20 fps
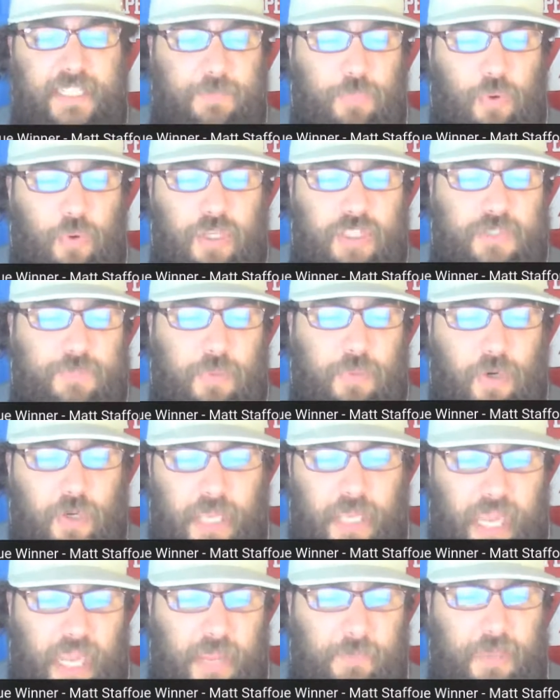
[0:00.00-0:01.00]
points per
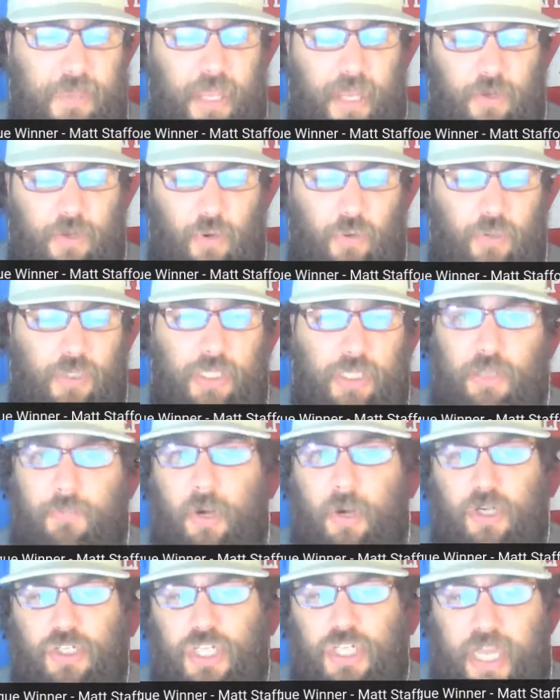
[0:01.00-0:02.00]
game behind only
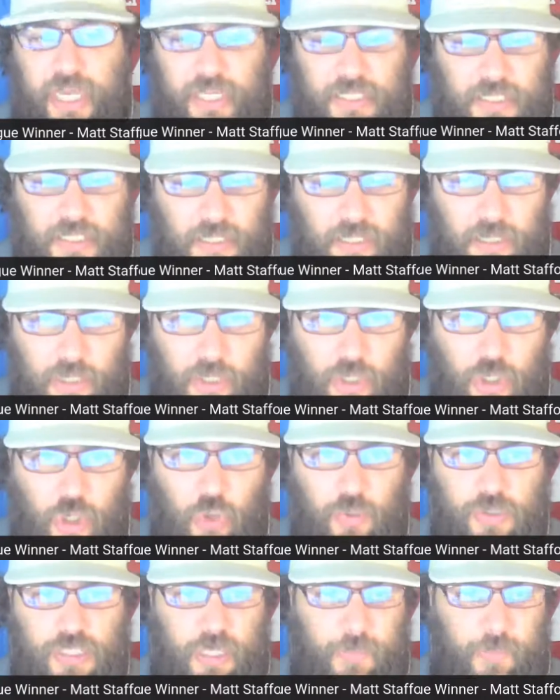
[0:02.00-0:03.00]
Lamar Jackson, who
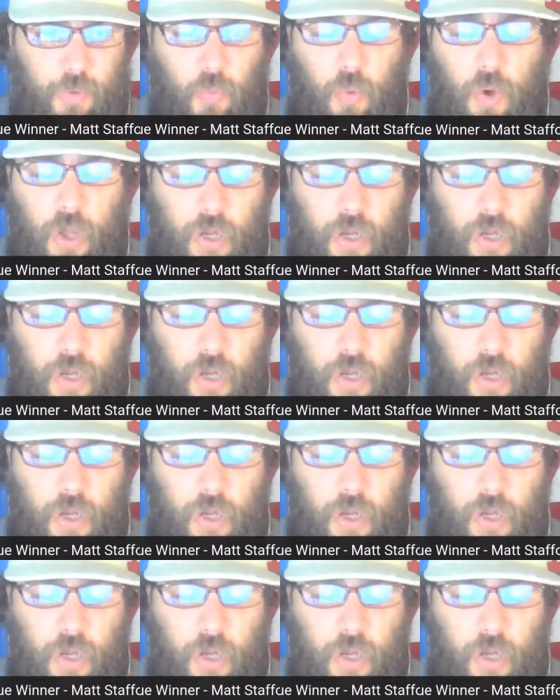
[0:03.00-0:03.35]
was number 1